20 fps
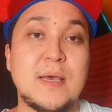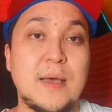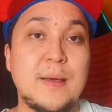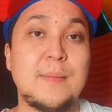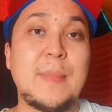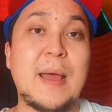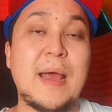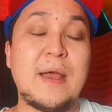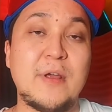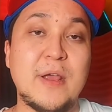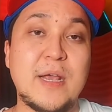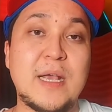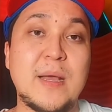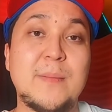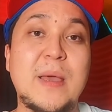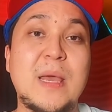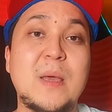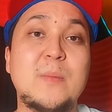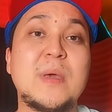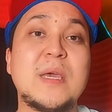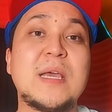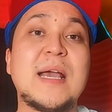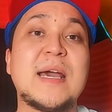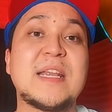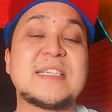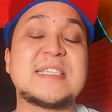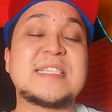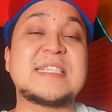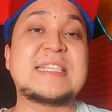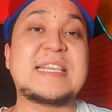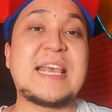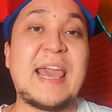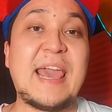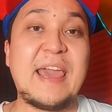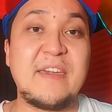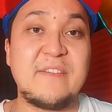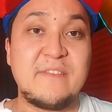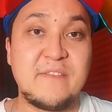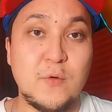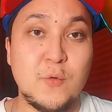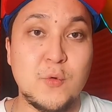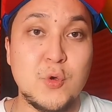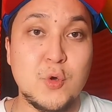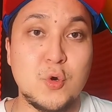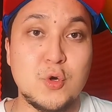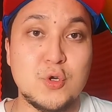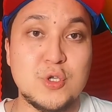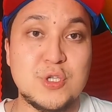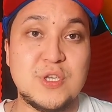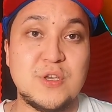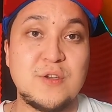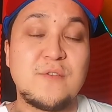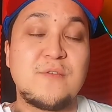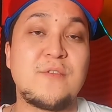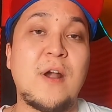America may be gonna save Uyghurs